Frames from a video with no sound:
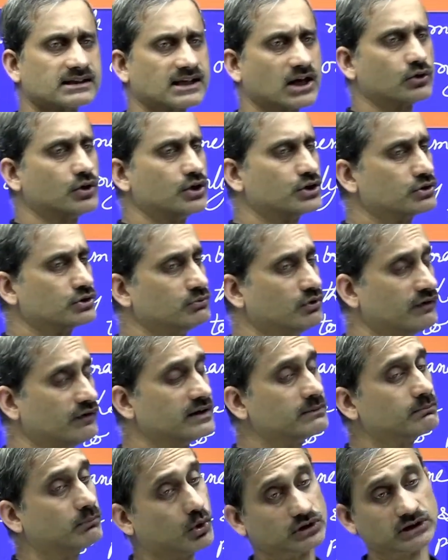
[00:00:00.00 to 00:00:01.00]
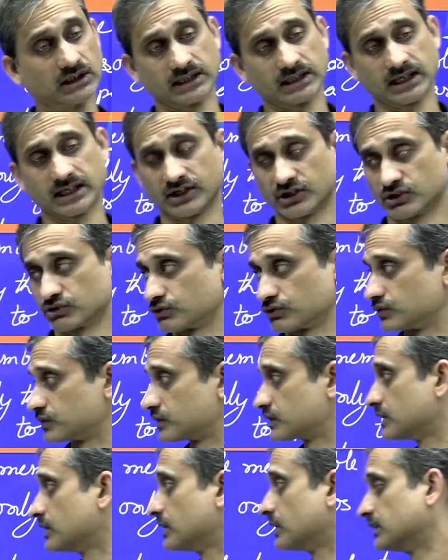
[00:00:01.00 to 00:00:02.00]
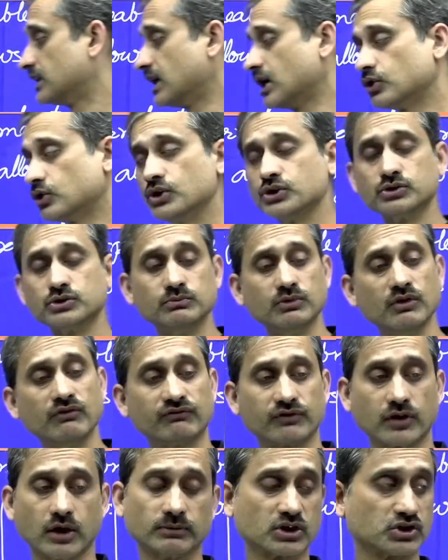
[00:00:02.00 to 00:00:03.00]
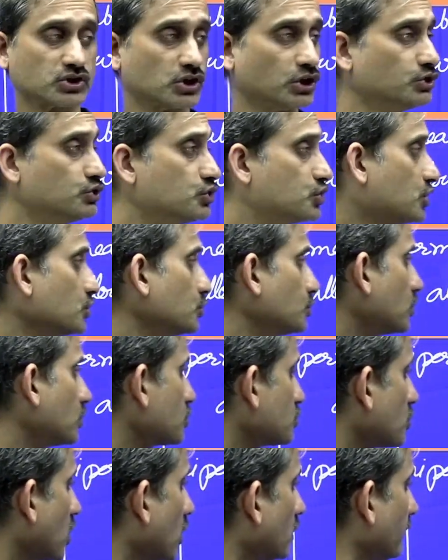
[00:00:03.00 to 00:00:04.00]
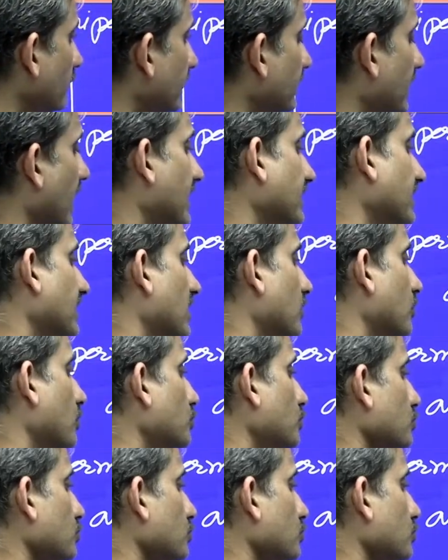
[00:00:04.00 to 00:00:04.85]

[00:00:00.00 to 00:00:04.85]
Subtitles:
are going to move in both the directions. They are going to move from the solution to the solvent, and they are going to